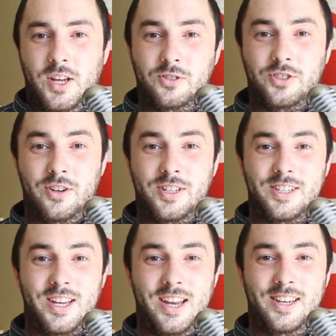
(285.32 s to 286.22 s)
They also
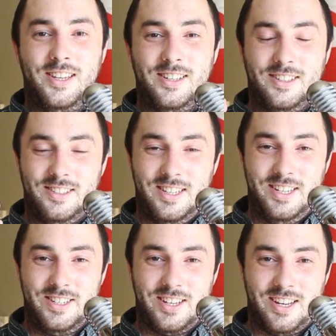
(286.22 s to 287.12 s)
contained
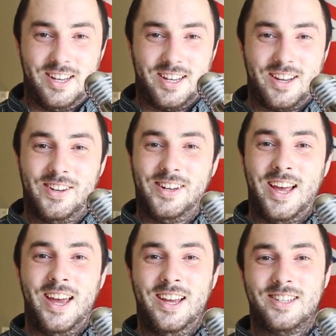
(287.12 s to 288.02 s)
these
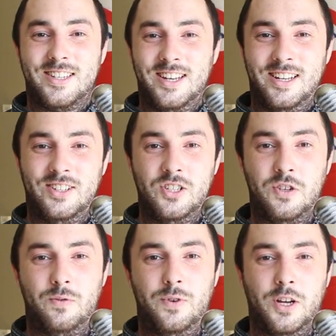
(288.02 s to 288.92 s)
clay cylinders
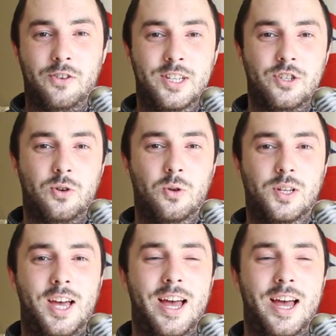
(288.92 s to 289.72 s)
and figurines called